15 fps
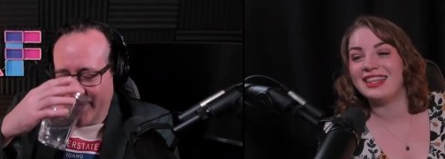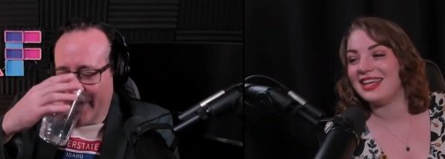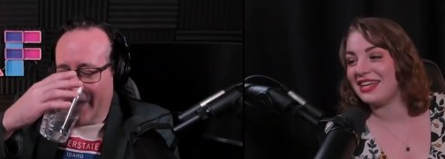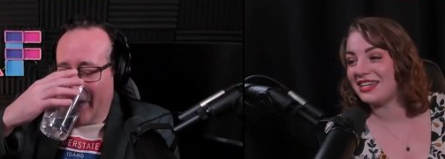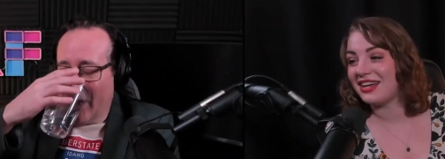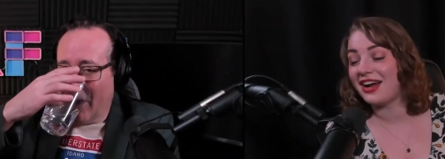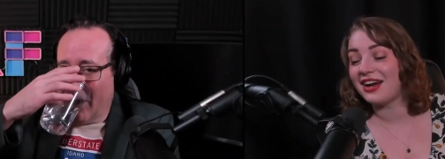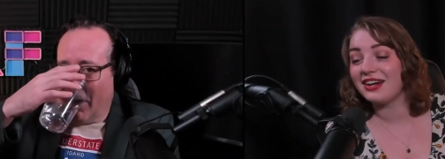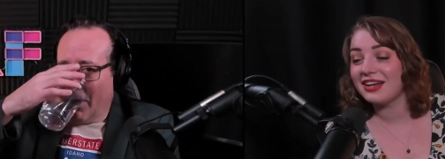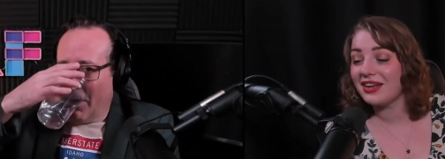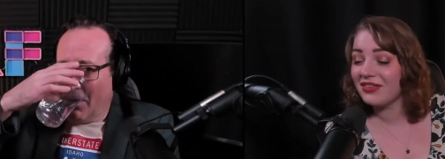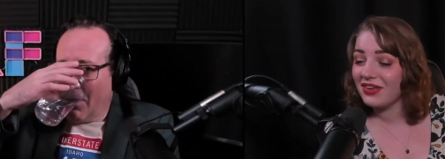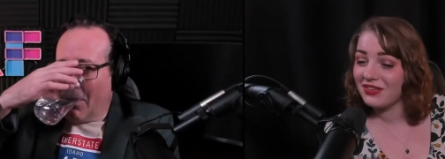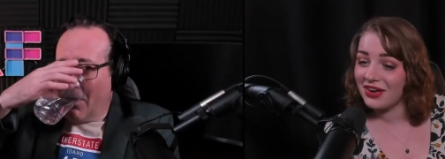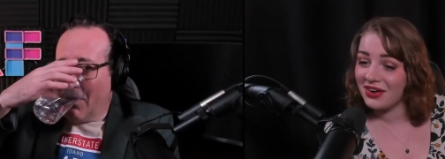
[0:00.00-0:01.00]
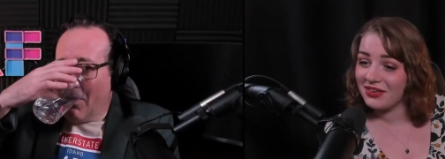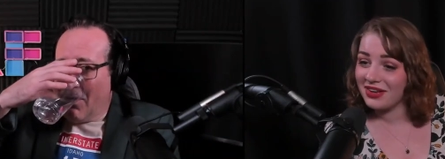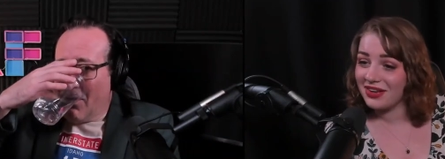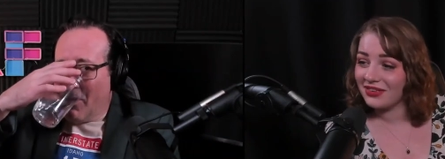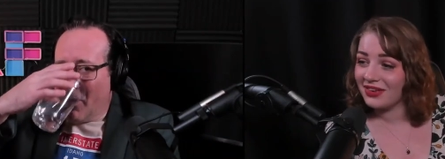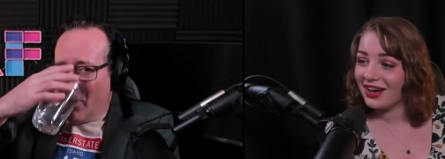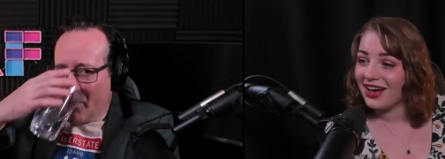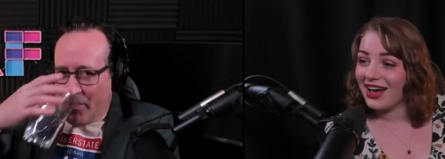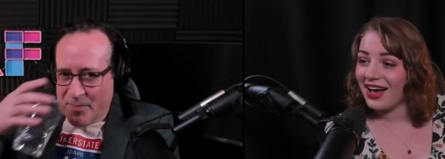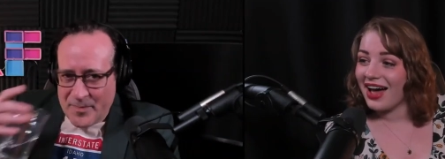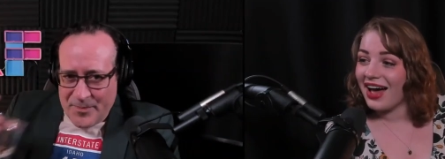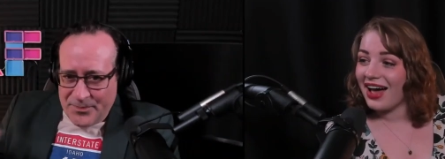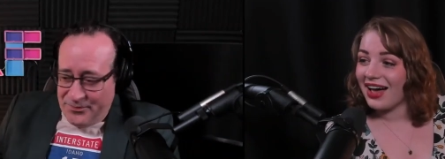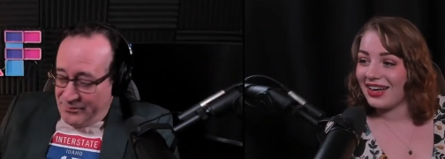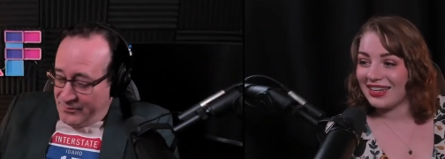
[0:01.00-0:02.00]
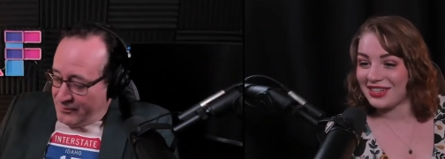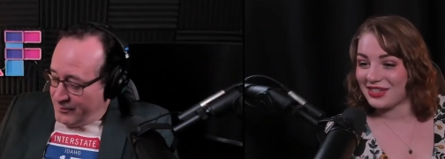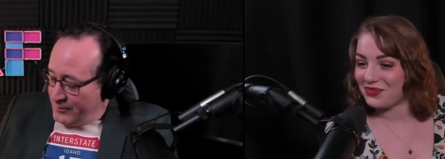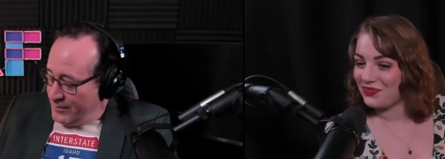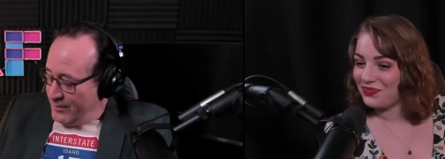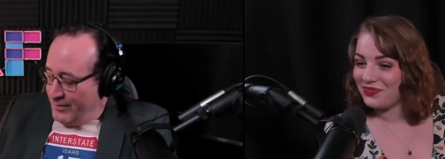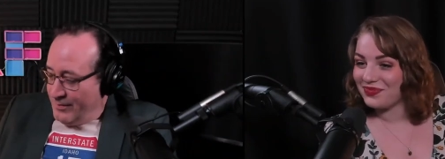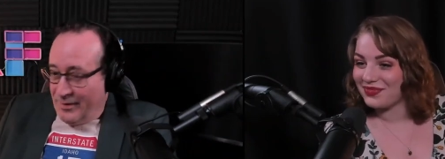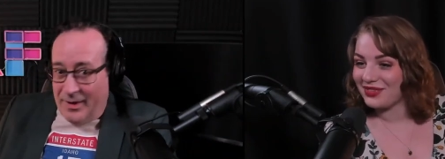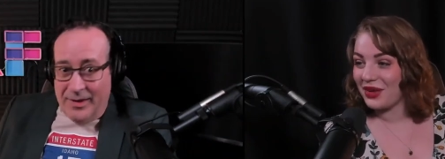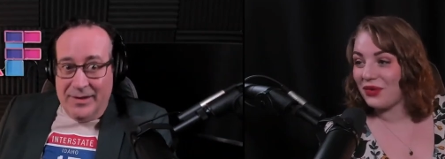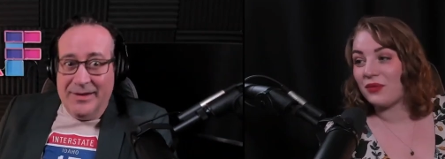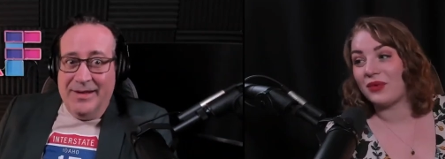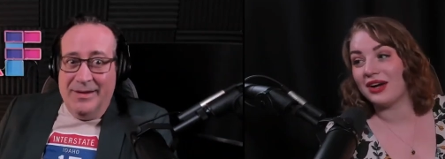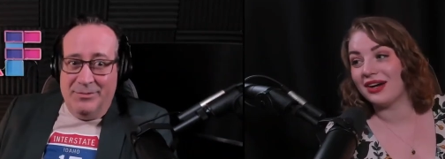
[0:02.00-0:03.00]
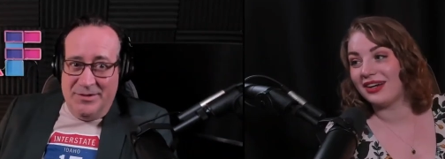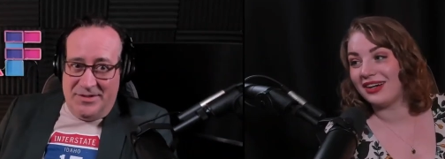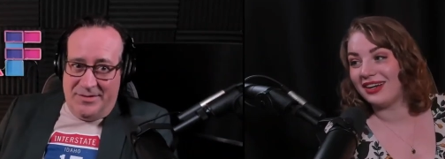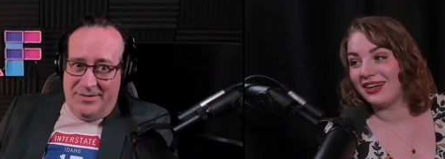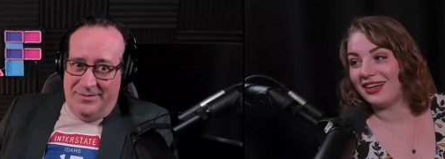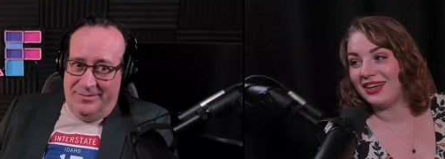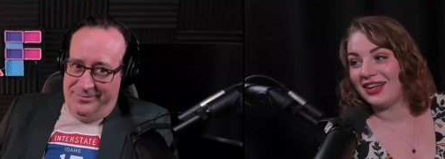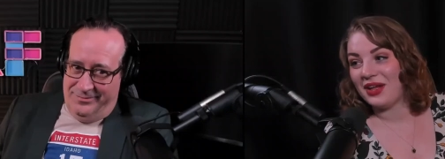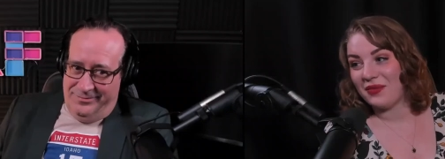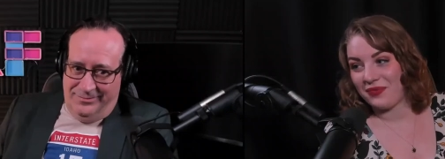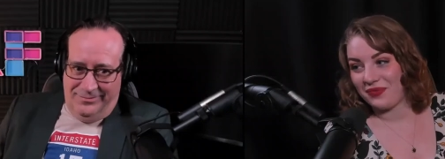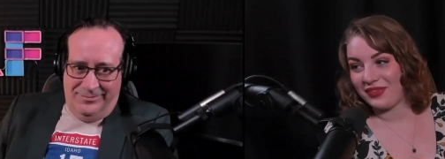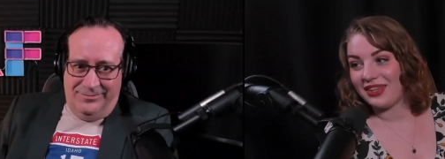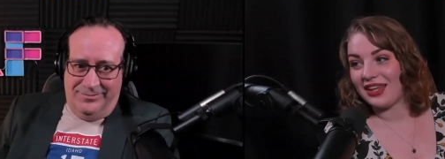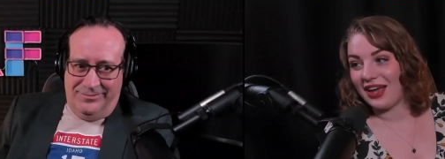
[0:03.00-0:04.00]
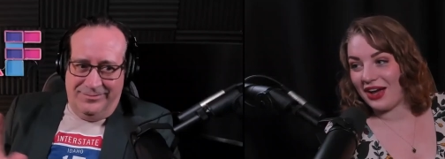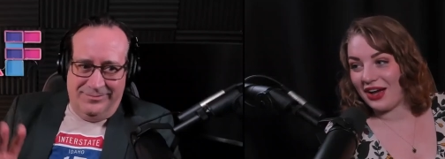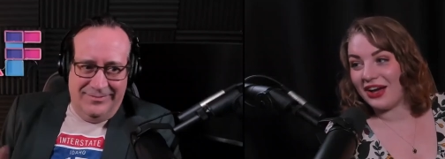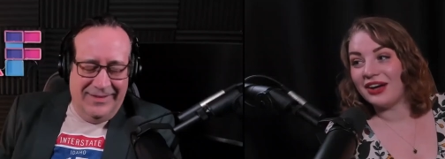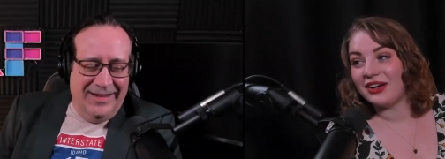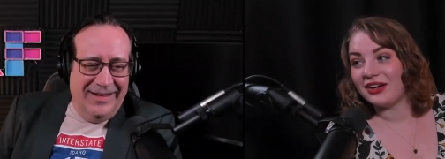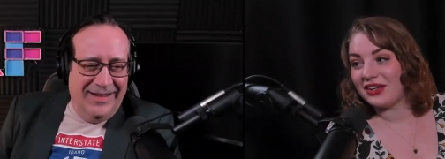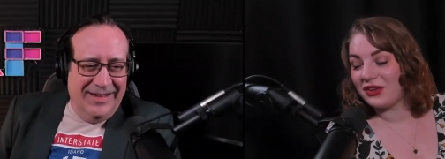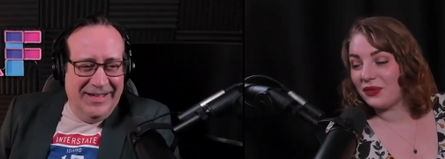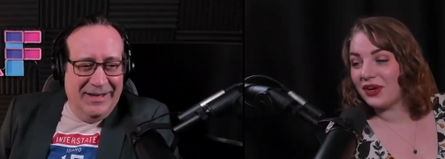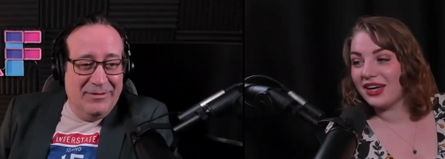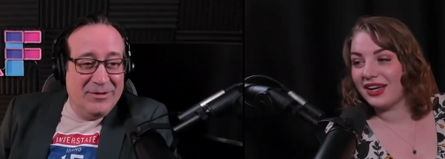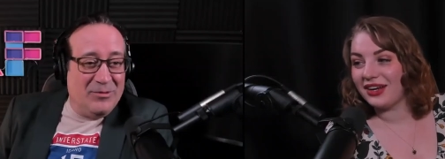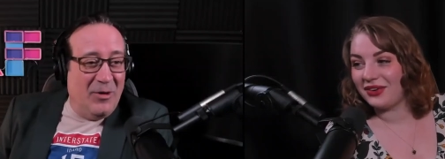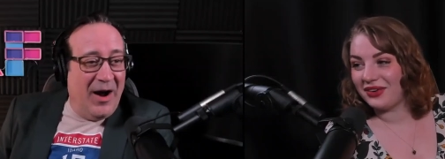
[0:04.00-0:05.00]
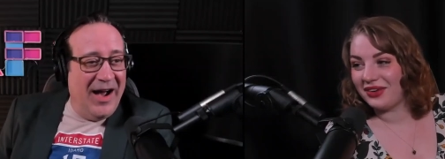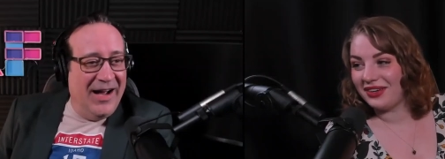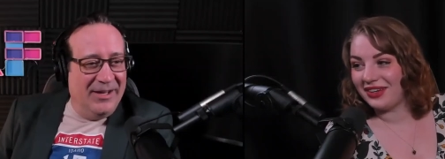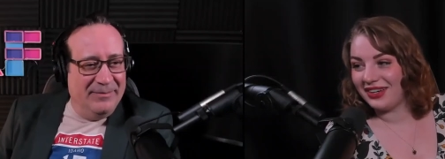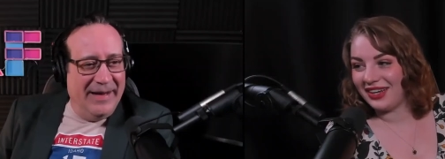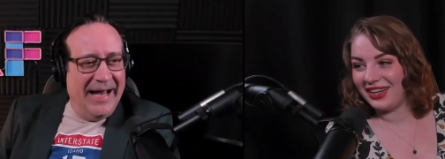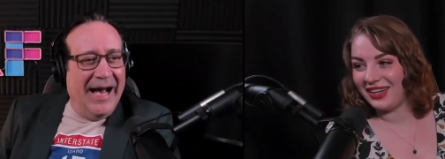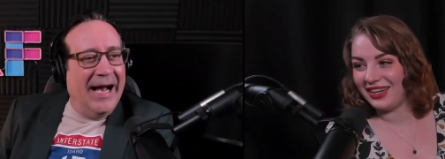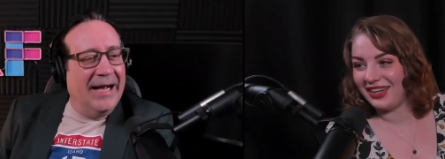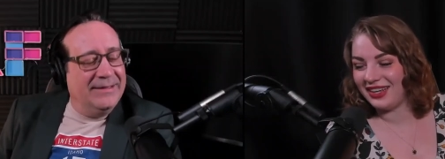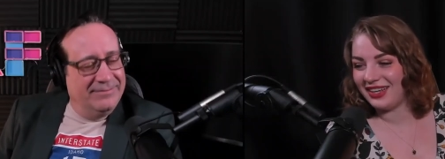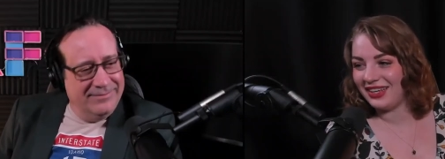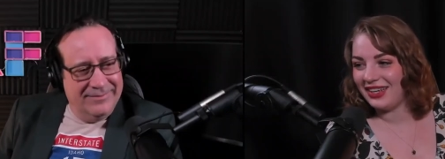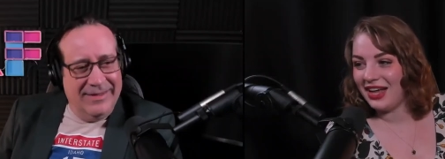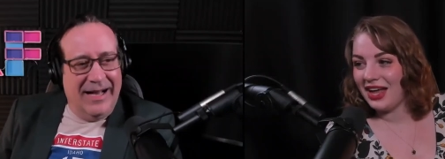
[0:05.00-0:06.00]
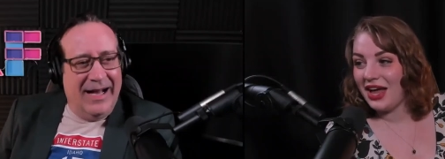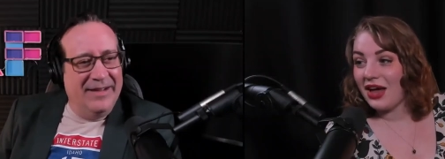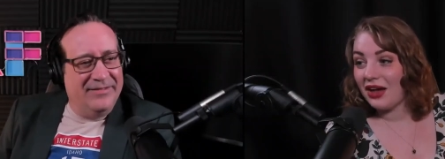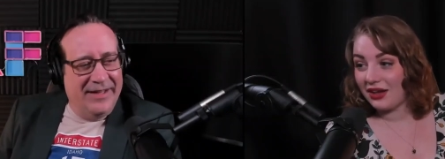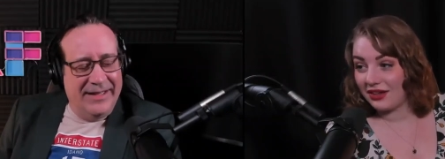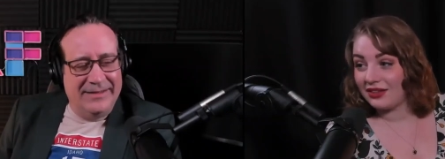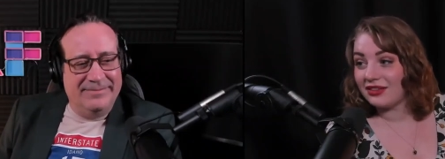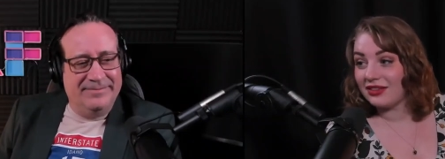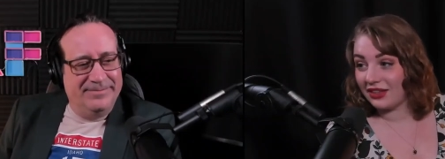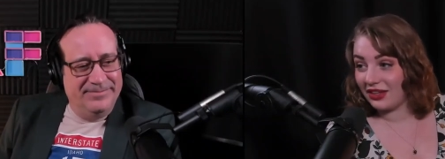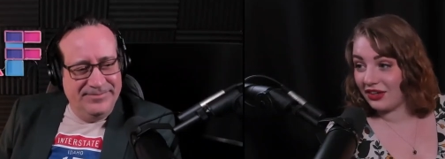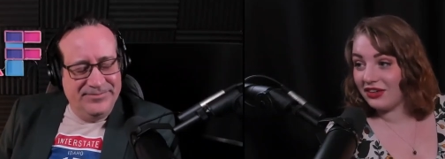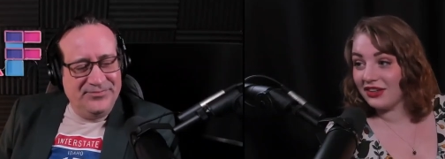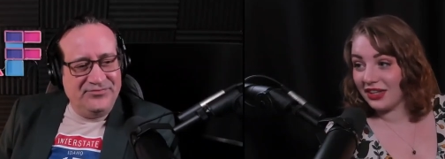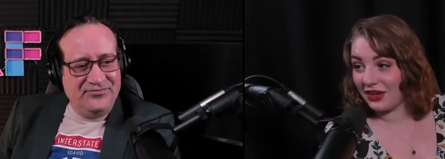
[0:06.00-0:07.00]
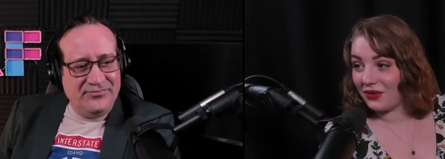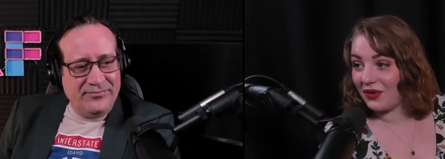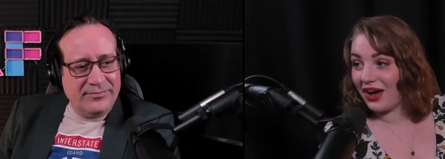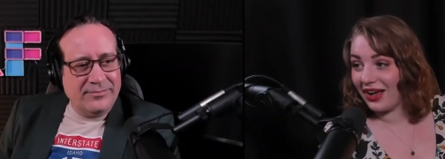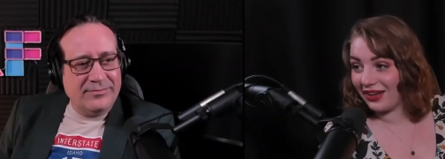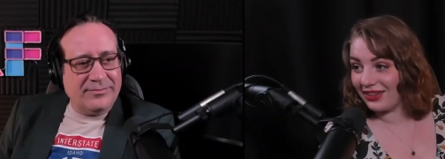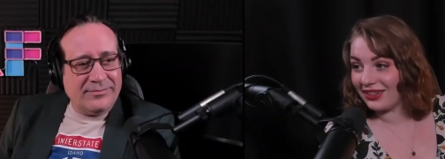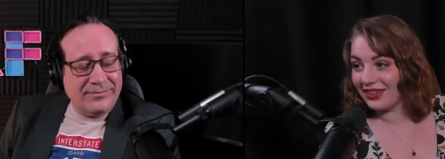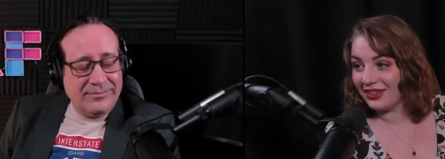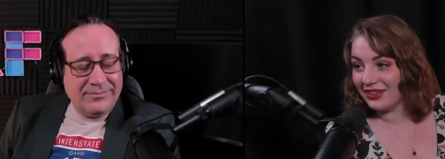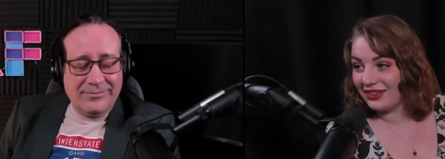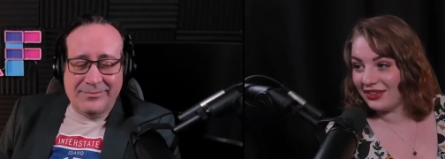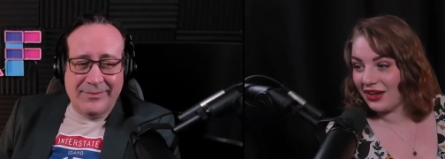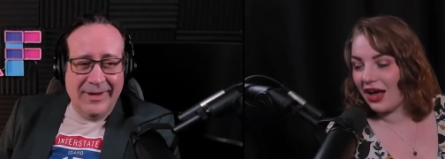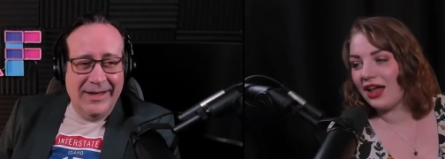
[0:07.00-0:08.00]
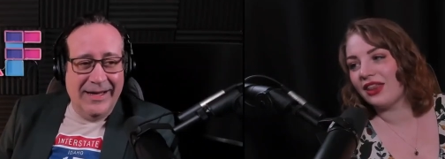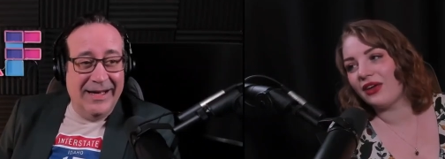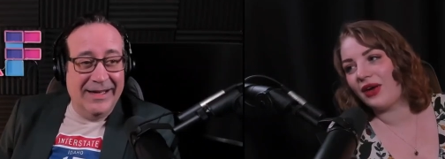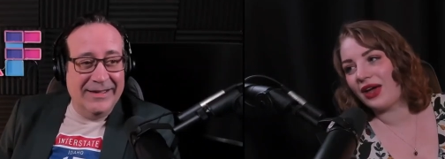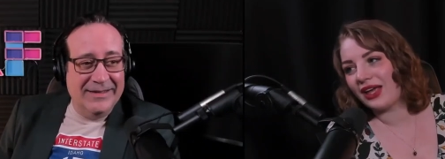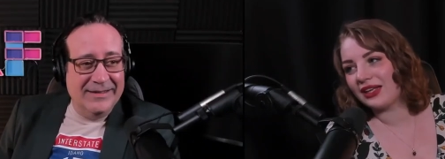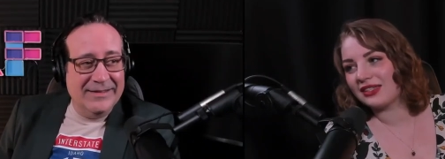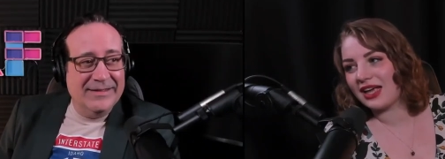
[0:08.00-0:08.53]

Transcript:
Speaker 1: the entire time I've known you.
Speaker 2: We're it was, it was wild, man. I've, I've had
Speaker 1: literally wild. Although yeah. I guess